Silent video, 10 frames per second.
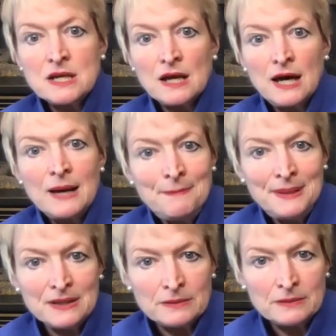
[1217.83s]

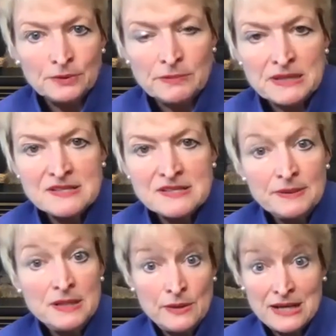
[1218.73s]
copyable by
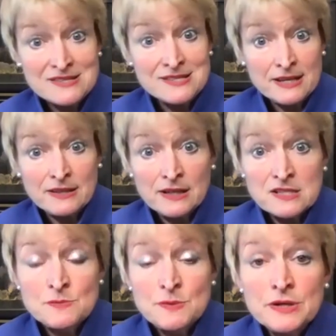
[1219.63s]
somebody who hasn't had that
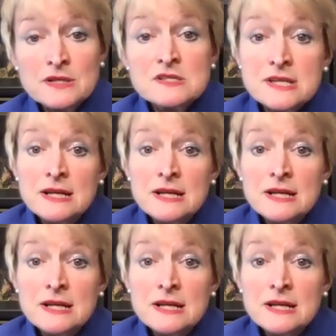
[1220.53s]
experience.